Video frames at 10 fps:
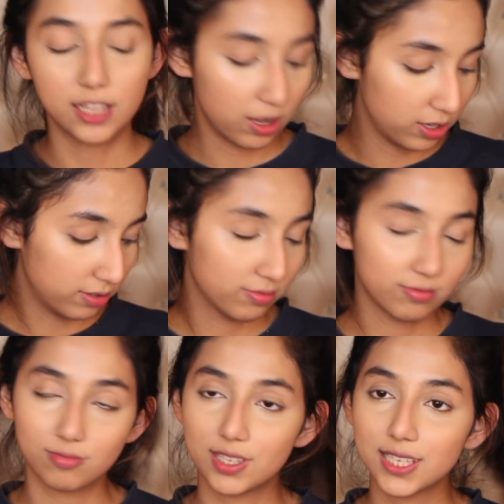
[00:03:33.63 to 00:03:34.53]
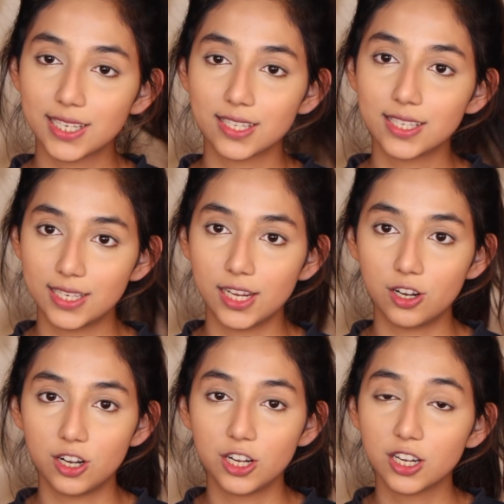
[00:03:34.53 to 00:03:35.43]
Now, this
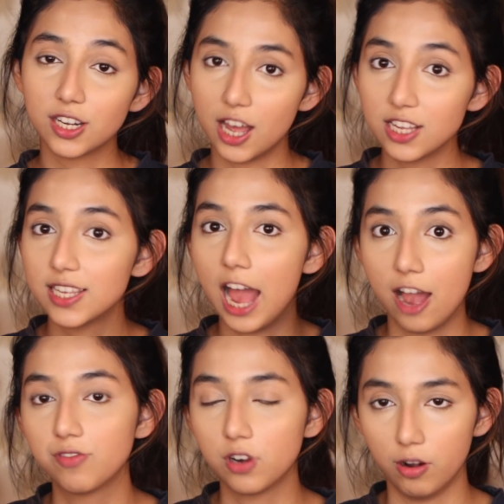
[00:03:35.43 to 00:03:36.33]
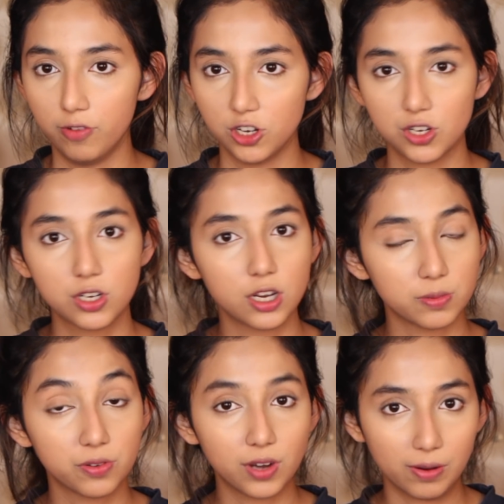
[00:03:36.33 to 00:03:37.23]
concealer does have coverage. In
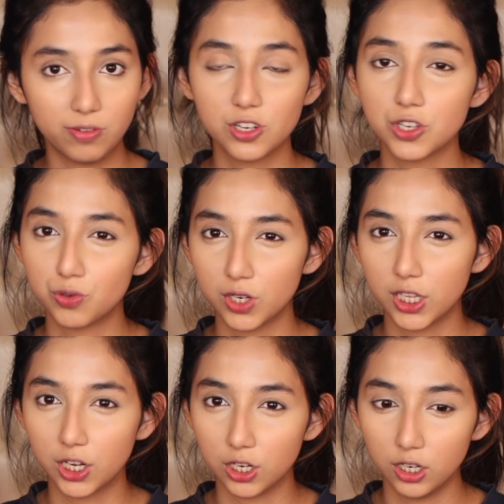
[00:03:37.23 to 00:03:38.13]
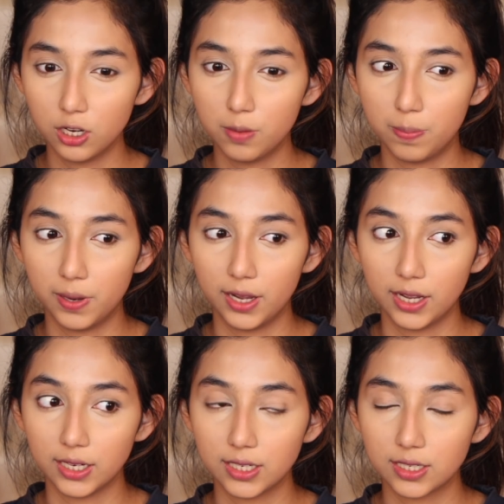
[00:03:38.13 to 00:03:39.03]
terms of coverage, it's really good,
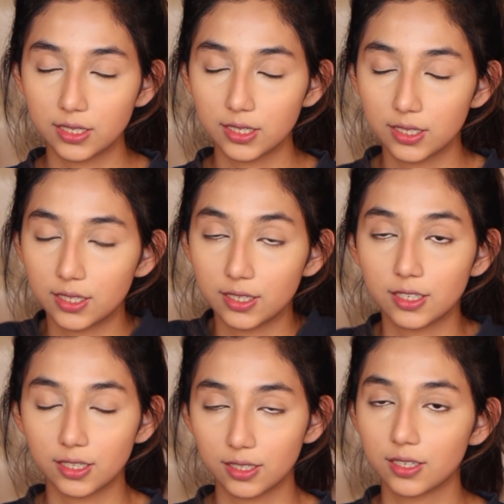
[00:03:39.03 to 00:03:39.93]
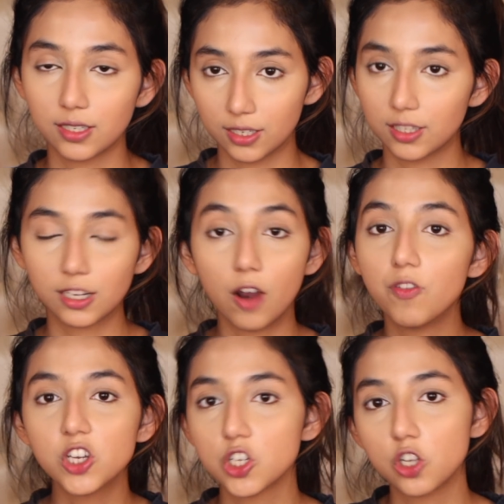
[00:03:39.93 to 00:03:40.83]
but the
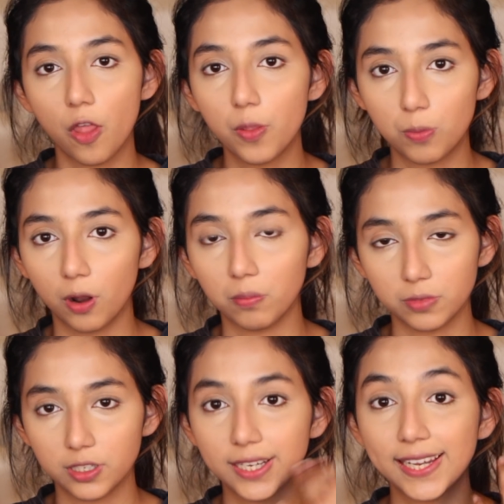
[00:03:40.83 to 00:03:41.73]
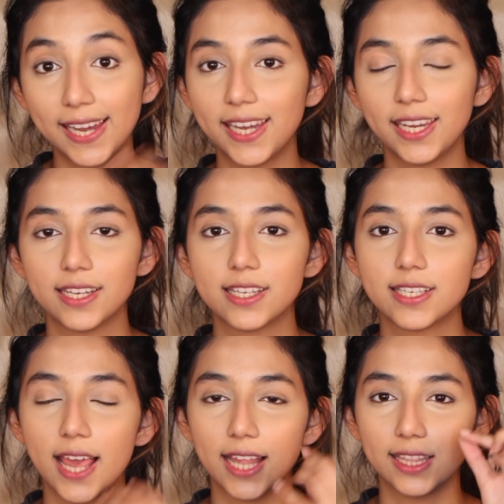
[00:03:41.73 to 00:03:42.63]
coverage is not the problem. The
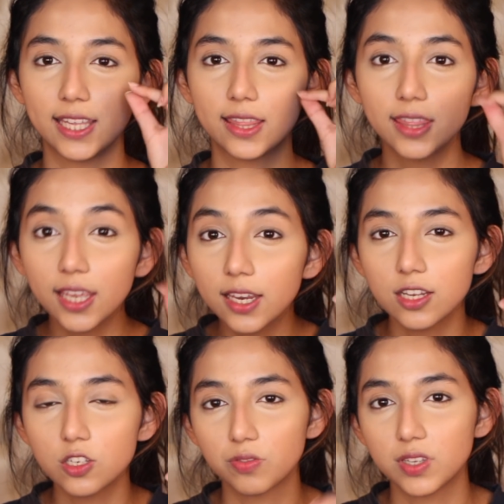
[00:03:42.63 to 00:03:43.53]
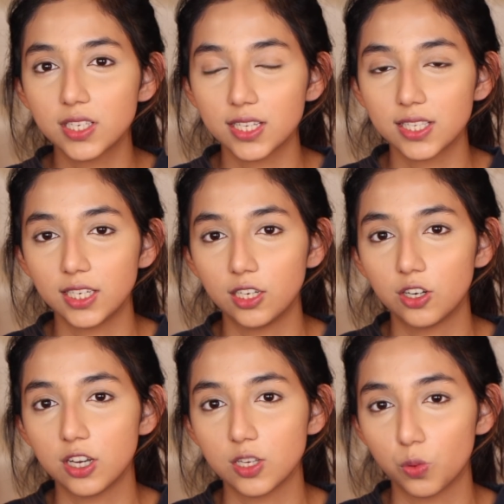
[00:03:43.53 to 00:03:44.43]
cakiness and the thickness of this
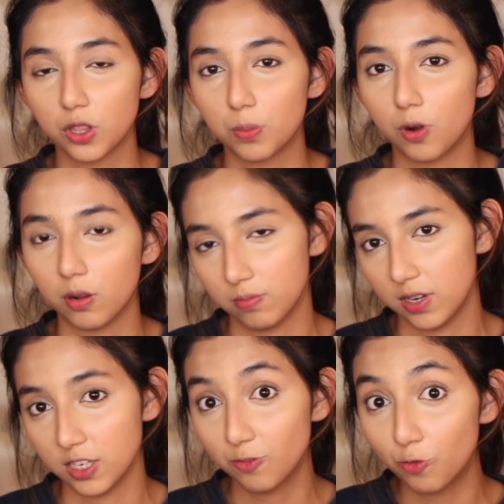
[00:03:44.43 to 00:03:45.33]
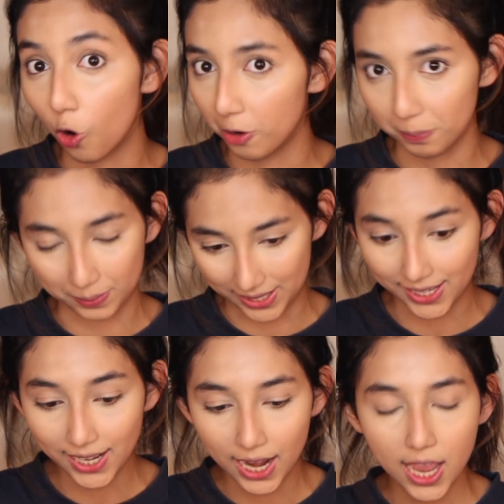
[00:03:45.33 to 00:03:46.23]
concealer is what the problem is for
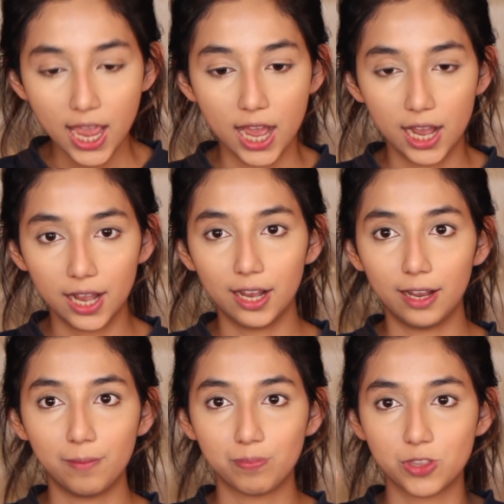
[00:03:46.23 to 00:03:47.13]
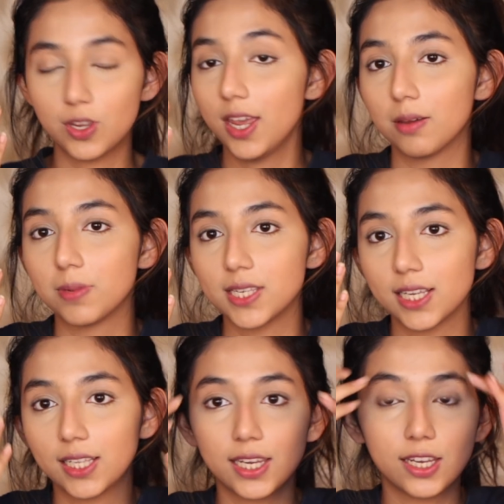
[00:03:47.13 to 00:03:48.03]
me. So yeah,
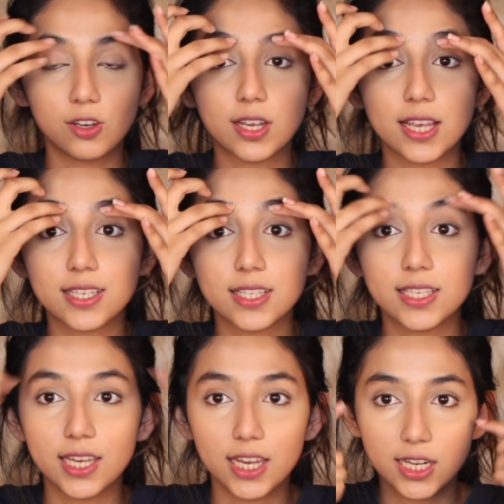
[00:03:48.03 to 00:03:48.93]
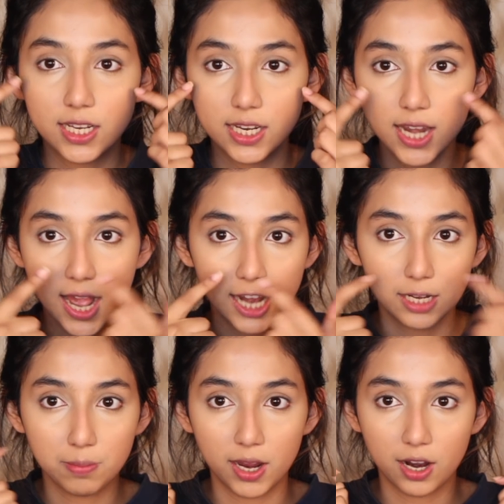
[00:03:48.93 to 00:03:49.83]
basically you guys can see it did
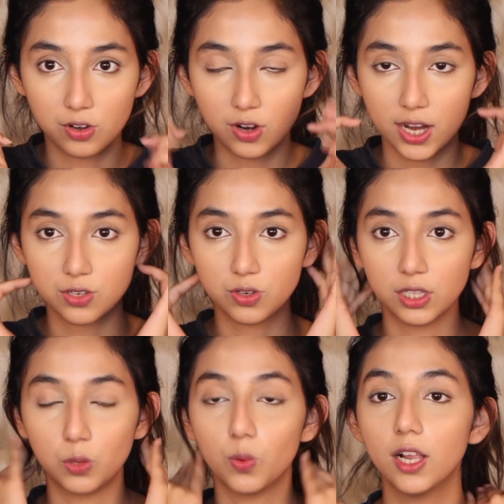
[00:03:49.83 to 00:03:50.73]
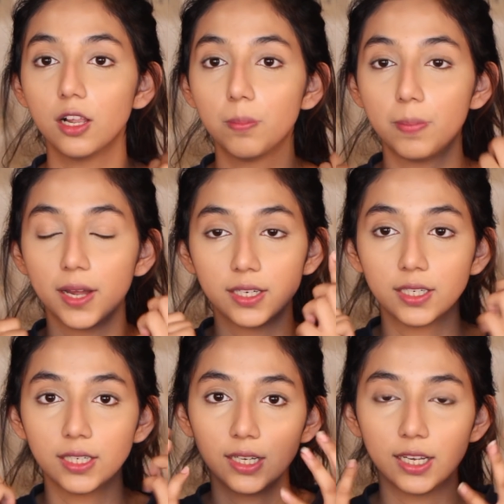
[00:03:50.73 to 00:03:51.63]
hide my under eyes really well, but
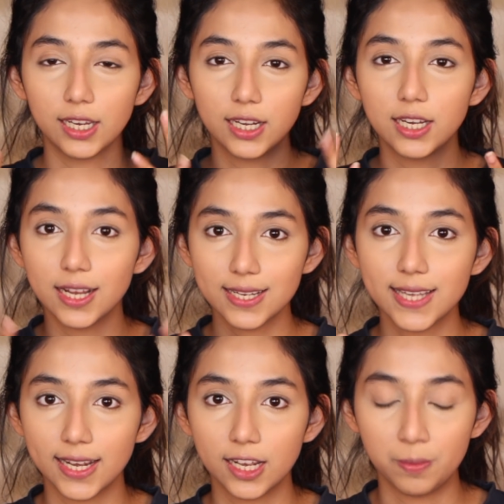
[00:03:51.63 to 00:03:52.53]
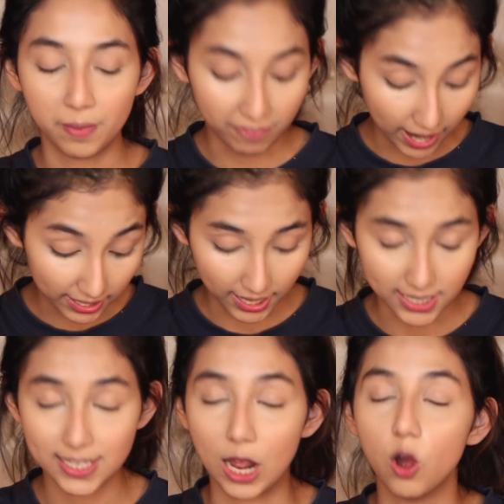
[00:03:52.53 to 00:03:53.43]
it does settle in my fine lines.